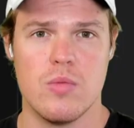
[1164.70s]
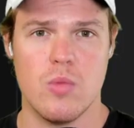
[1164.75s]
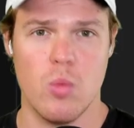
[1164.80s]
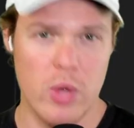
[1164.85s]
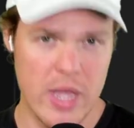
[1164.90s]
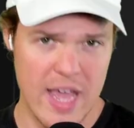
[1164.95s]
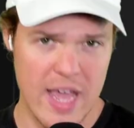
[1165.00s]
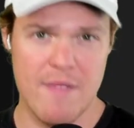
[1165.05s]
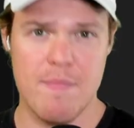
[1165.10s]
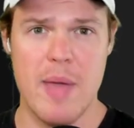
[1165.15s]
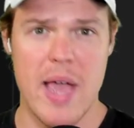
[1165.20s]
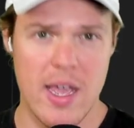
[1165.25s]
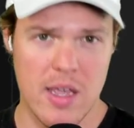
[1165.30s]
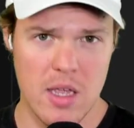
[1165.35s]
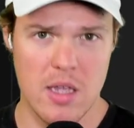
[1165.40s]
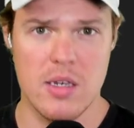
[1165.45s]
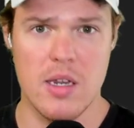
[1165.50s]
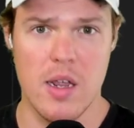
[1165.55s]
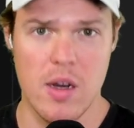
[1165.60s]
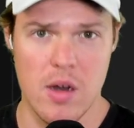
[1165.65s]
We have
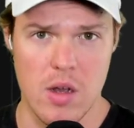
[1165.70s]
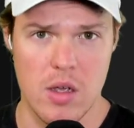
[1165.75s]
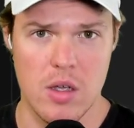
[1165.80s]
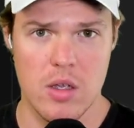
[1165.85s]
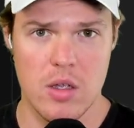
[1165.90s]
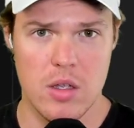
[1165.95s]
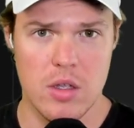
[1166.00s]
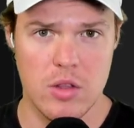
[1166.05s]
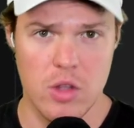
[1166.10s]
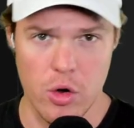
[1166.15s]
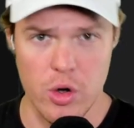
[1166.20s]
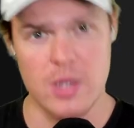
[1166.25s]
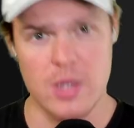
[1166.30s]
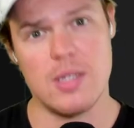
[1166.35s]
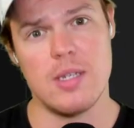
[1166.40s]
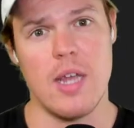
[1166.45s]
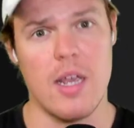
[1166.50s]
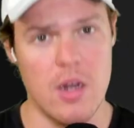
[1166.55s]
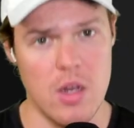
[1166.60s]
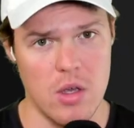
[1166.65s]
backend data. There is
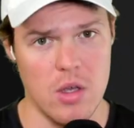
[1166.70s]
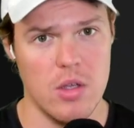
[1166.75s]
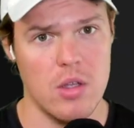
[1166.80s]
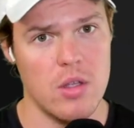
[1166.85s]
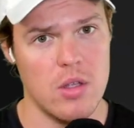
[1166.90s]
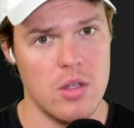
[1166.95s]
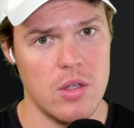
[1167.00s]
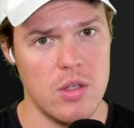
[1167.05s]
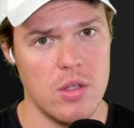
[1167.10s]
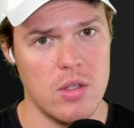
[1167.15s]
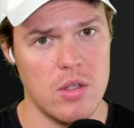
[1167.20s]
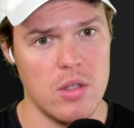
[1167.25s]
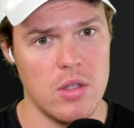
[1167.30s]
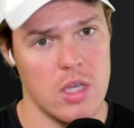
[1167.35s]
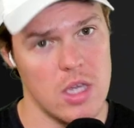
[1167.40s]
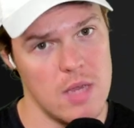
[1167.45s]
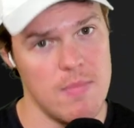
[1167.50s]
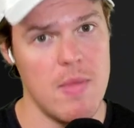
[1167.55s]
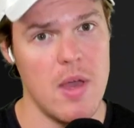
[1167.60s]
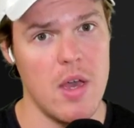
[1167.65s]
data.
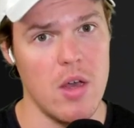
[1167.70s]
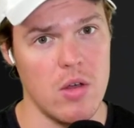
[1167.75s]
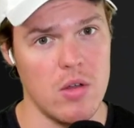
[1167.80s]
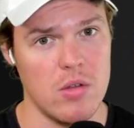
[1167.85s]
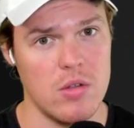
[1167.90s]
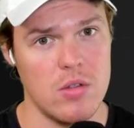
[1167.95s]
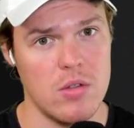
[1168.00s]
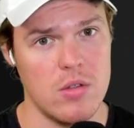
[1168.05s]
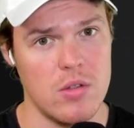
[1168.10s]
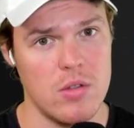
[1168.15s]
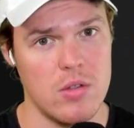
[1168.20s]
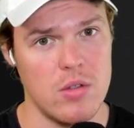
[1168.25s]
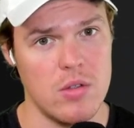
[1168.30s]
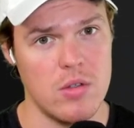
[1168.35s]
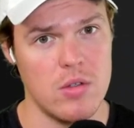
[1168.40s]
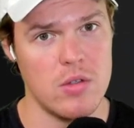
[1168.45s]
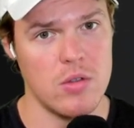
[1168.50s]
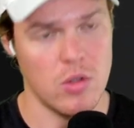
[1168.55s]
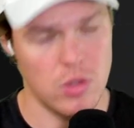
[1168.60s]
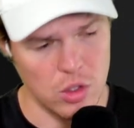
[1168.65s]
Email.
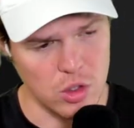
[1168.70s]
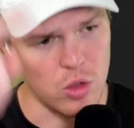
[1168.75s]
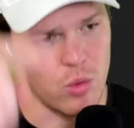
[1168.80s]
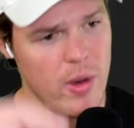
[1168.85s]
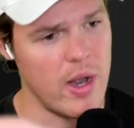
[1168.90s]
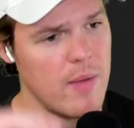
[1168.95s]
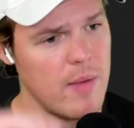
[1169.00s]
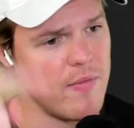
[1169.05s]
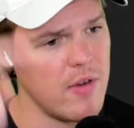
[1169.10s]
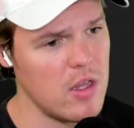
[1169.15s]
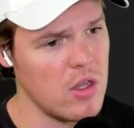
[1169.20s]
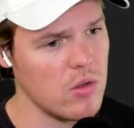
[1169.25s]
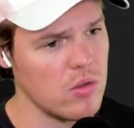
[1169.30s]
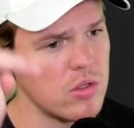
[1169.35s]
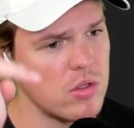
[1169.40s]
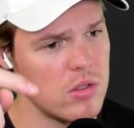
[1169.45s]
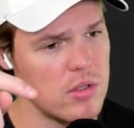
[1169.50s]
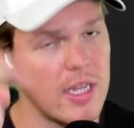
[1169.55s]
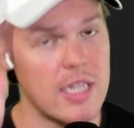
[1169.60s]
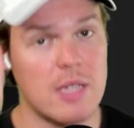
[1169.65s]
Those are two random
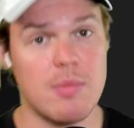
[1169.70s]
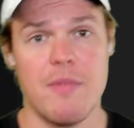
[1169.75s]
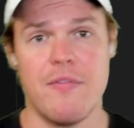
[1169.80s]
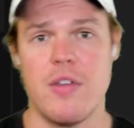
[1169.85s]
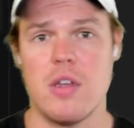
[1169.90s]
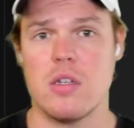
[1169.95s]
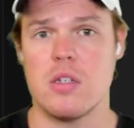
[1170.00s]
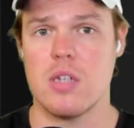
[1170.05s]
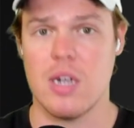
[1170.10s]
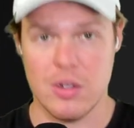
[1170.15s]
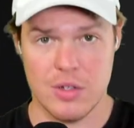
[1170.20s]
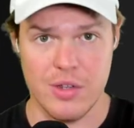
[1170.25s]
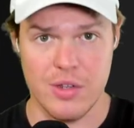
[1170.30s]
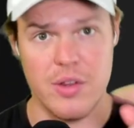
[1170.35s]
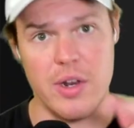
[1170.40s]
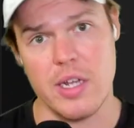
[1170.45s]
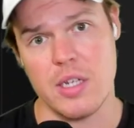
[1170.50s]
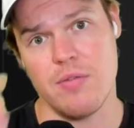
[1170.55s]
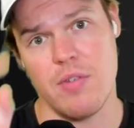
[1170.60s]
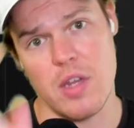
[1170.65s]
videos. That's my face. I'll see you in the
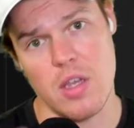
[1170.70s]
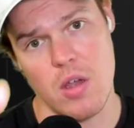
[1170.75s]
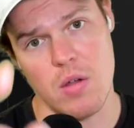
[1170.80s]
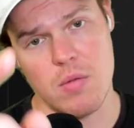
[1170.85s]
next video.